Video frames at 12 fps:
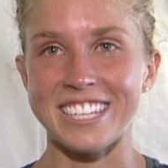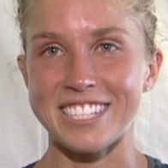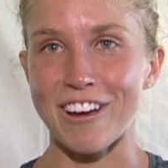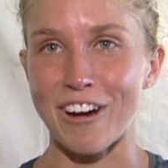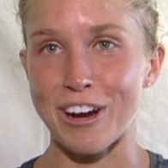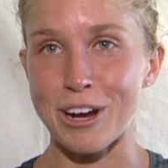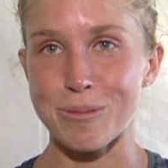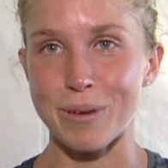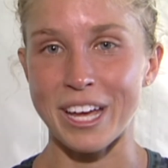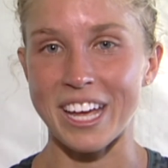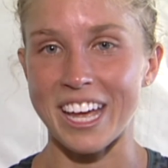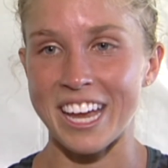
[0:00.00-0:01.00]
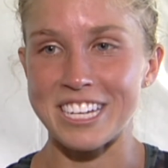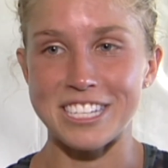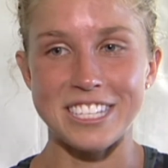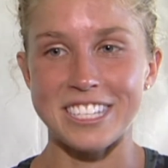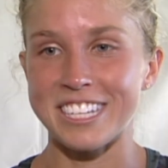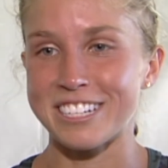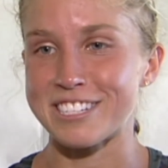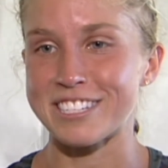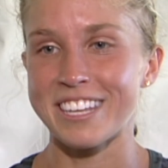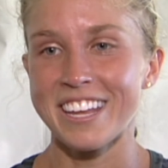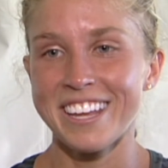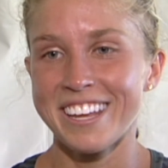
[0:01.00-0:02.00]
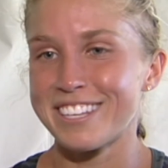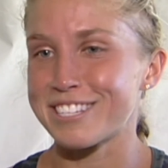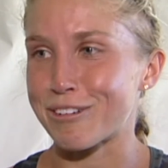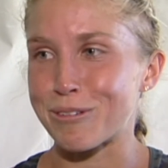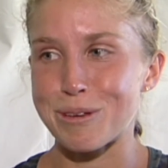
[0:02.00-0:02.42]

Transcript: hard, but there's so